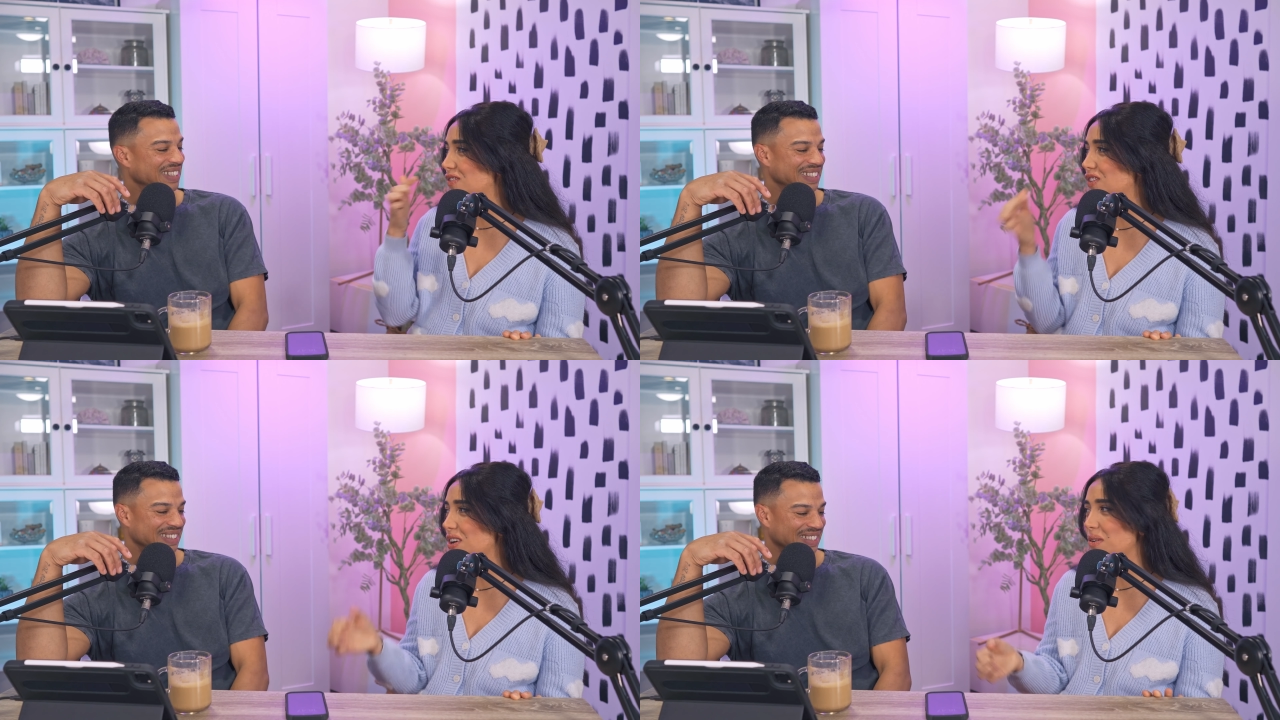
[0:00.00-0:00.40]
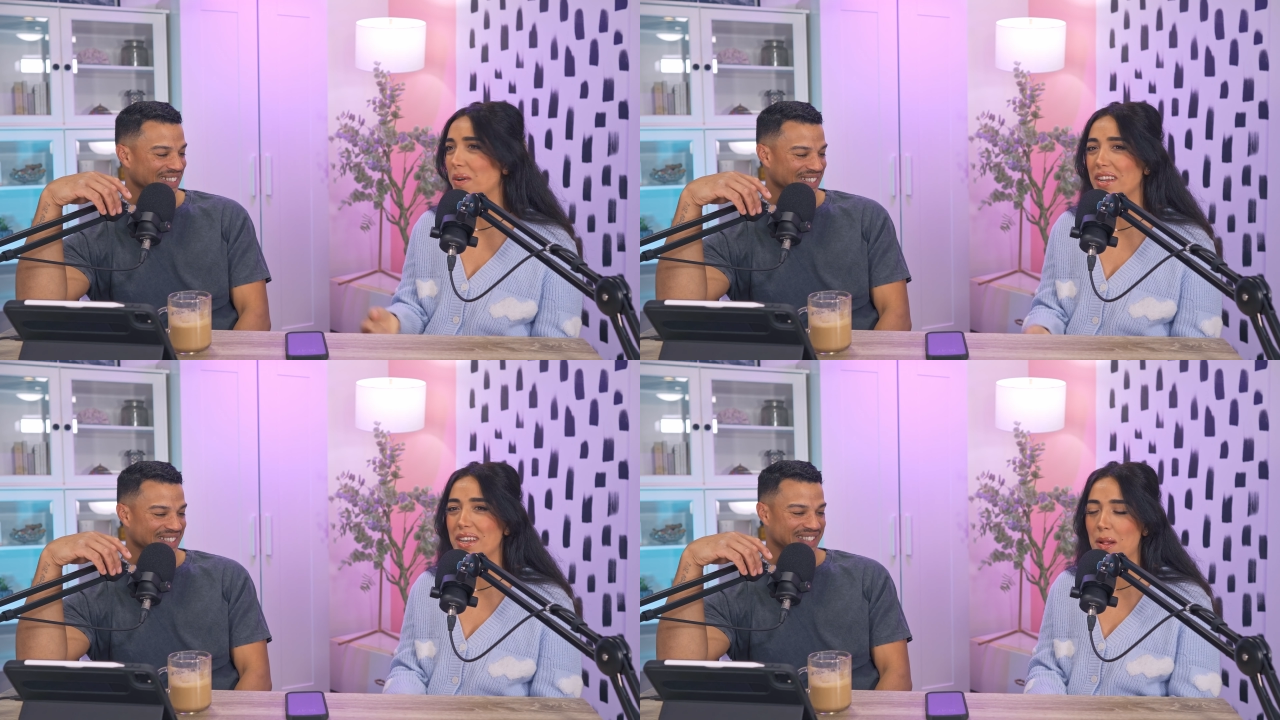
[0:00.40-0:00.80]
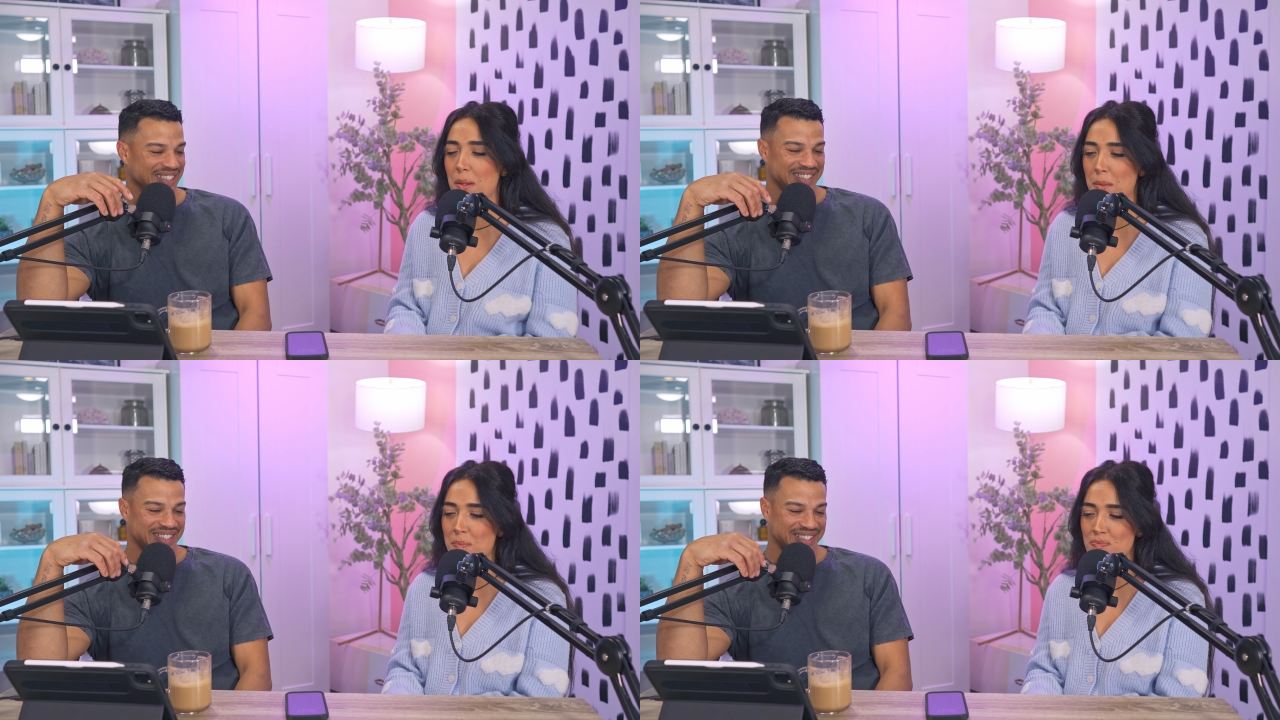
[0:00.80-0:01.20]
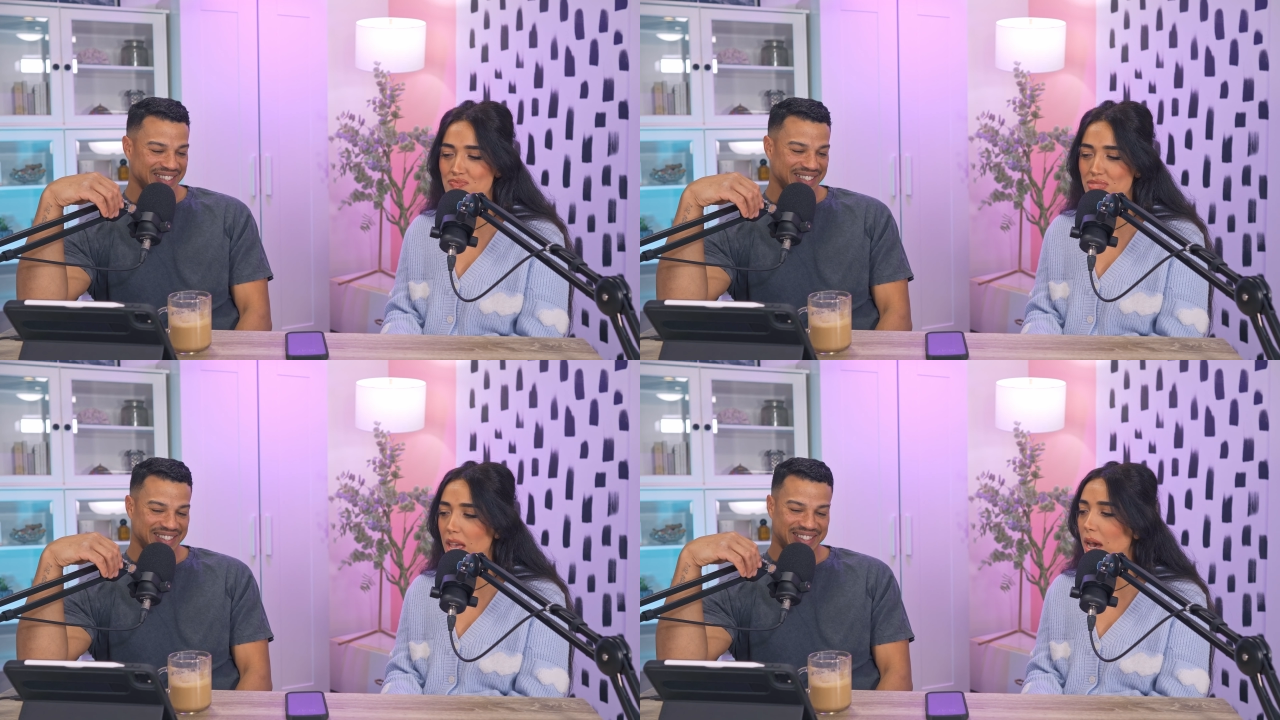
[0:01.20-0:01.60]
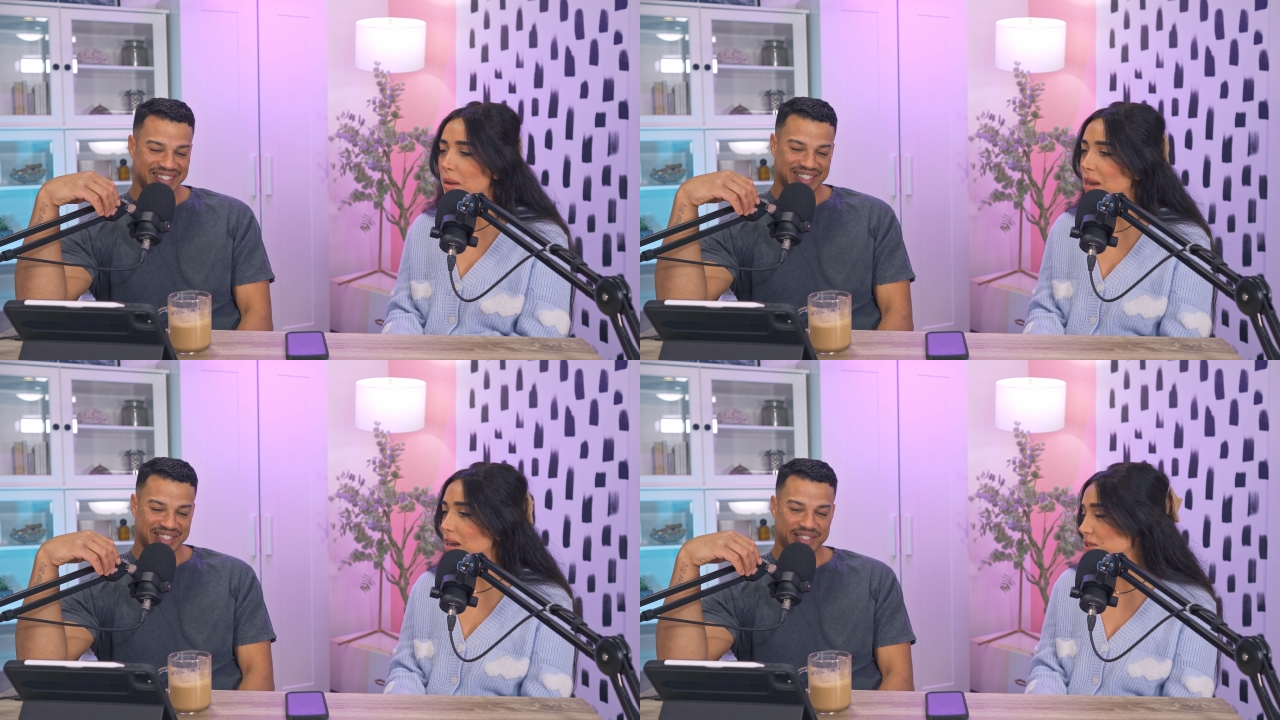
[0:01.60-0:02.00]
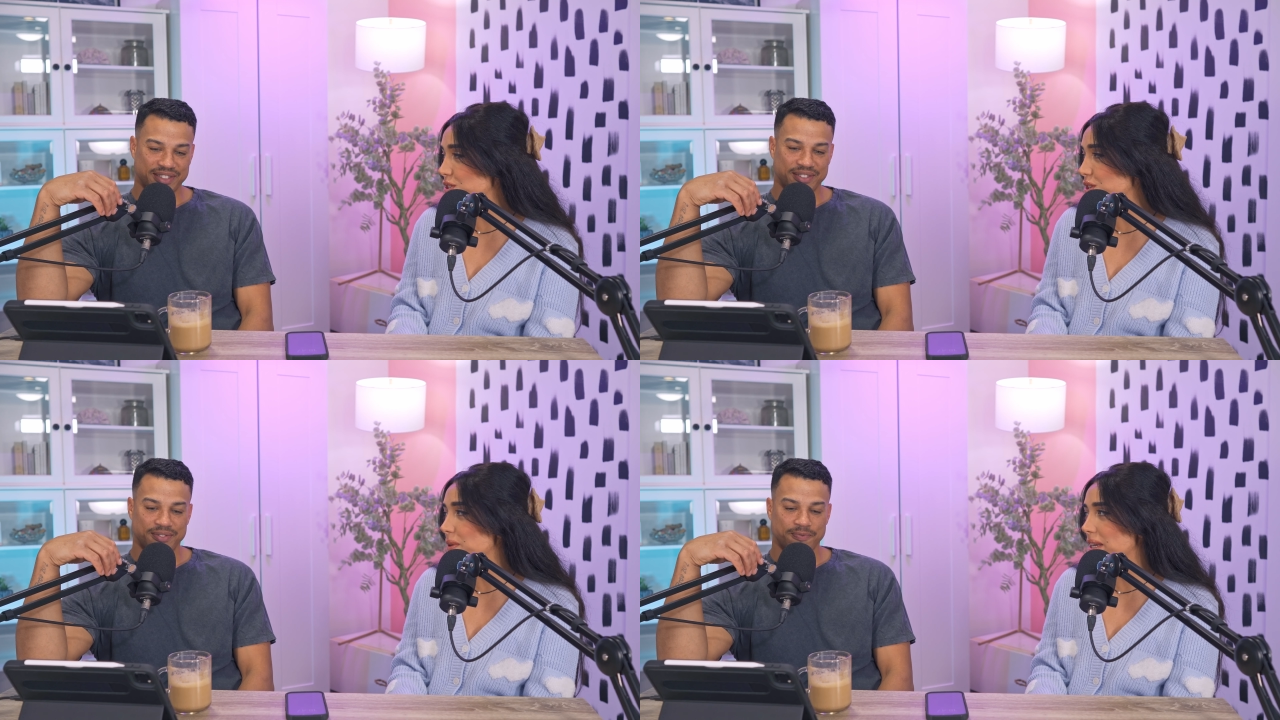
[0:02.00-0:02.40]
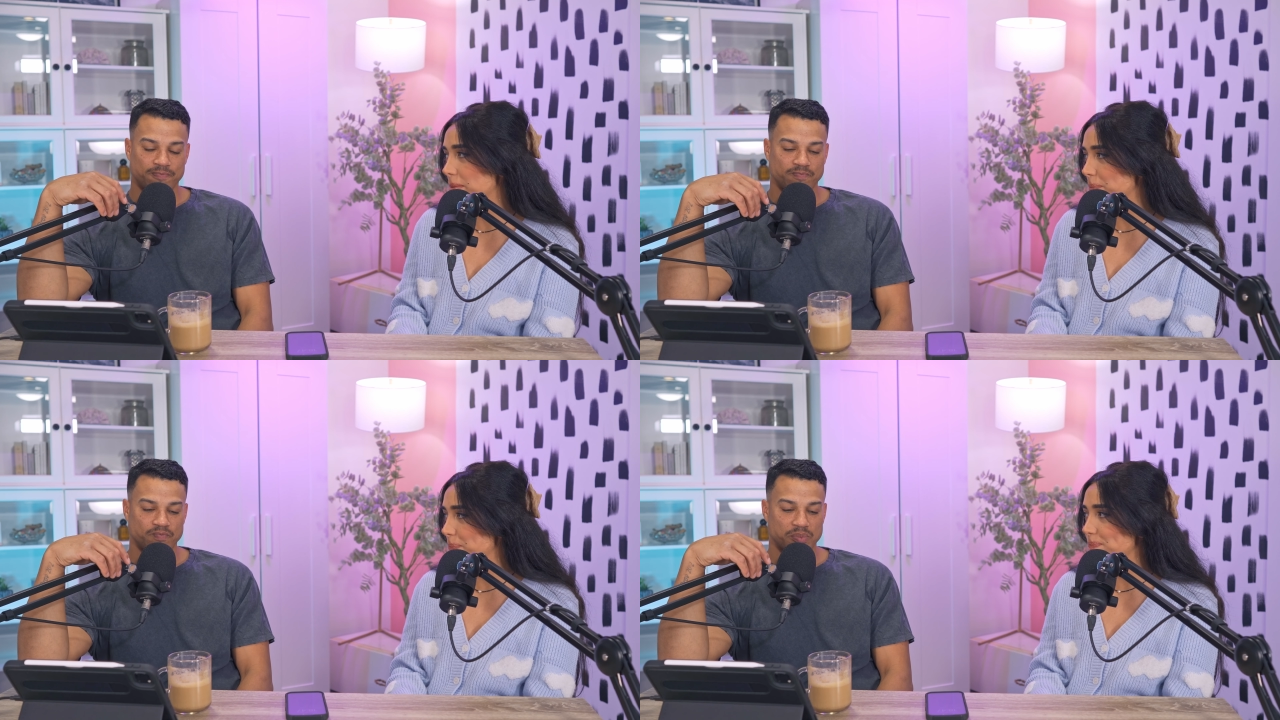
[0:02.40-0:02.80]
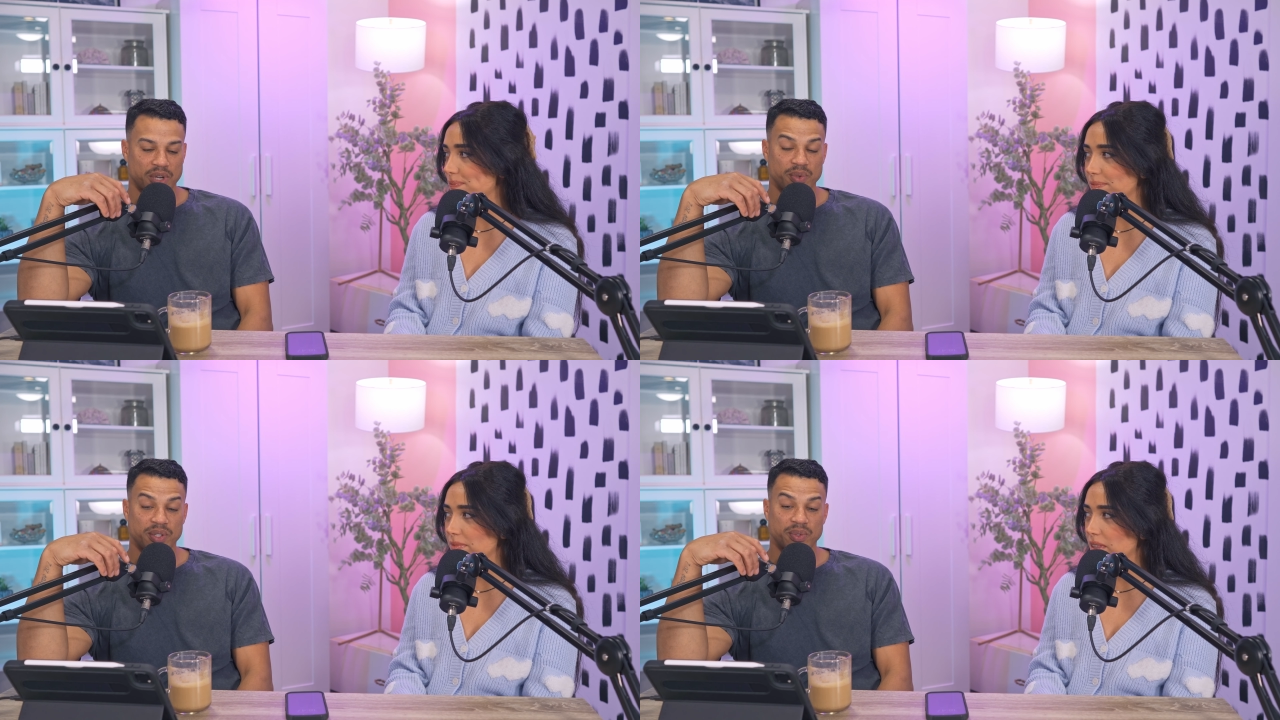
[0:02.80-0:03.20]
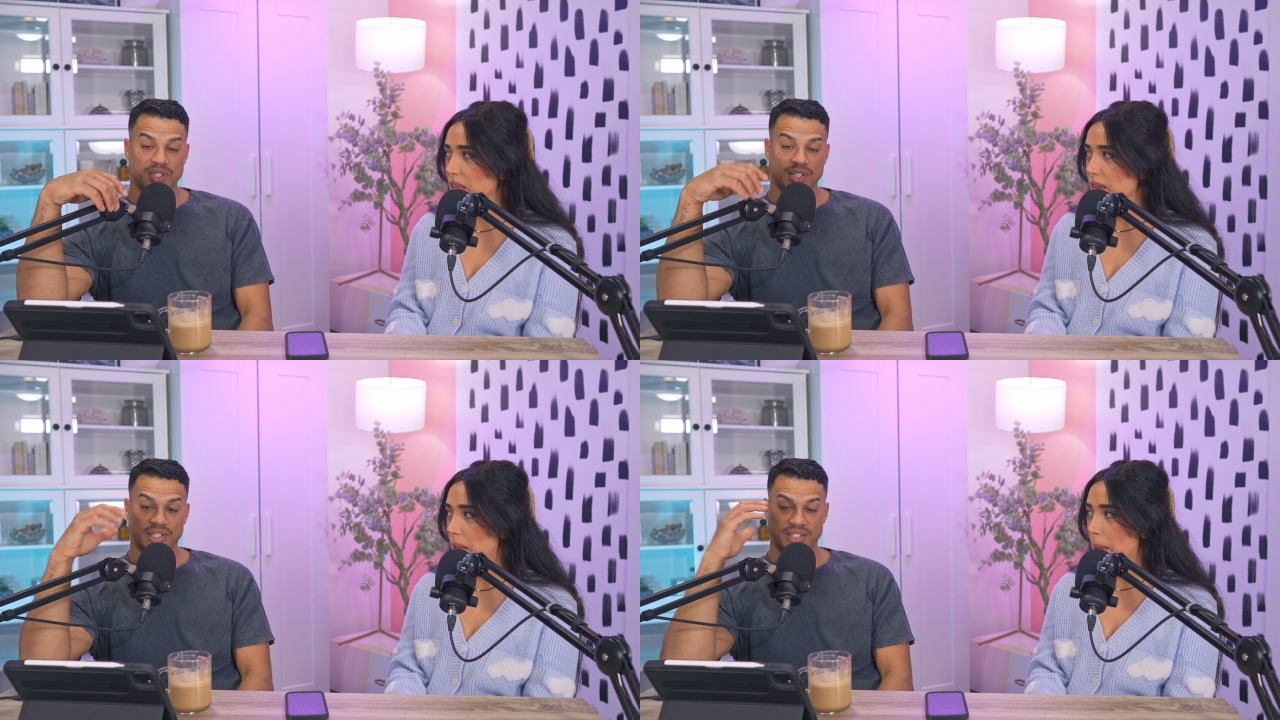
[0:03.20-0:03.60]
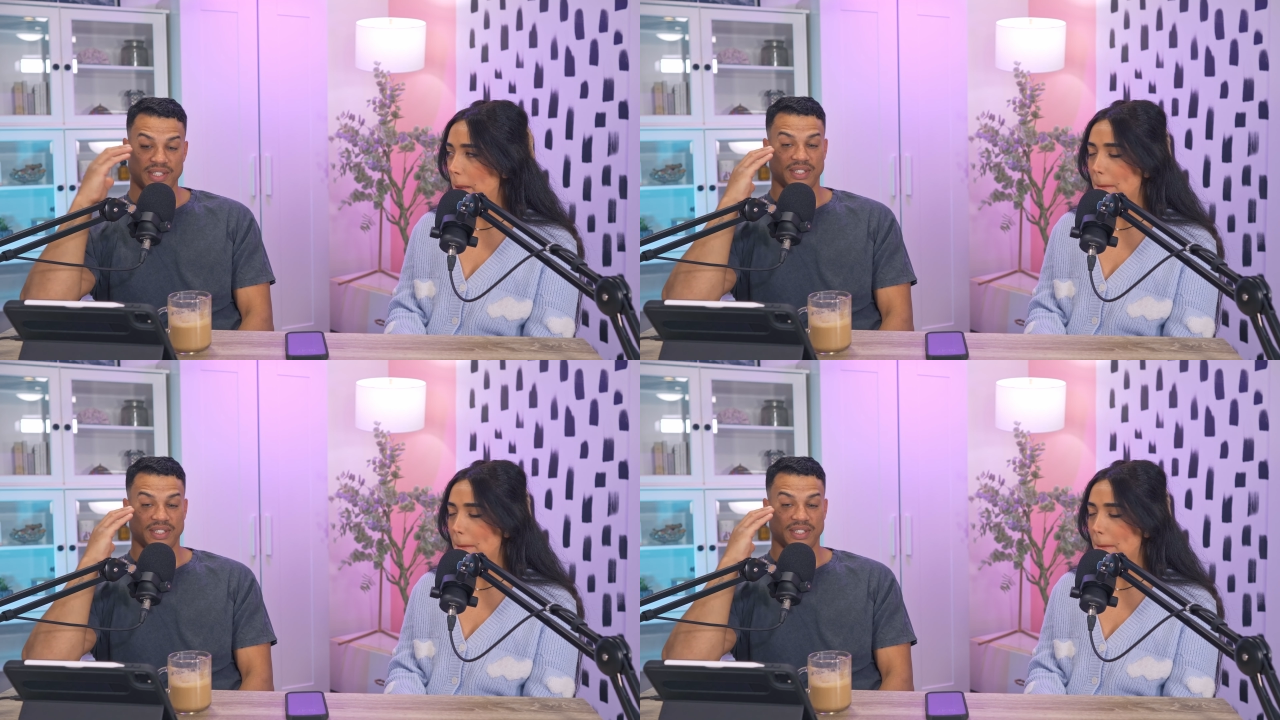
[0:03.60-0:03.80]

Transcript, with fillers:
Speaker 1: for wood. um, how was your week?
Speaker 2: My week was good.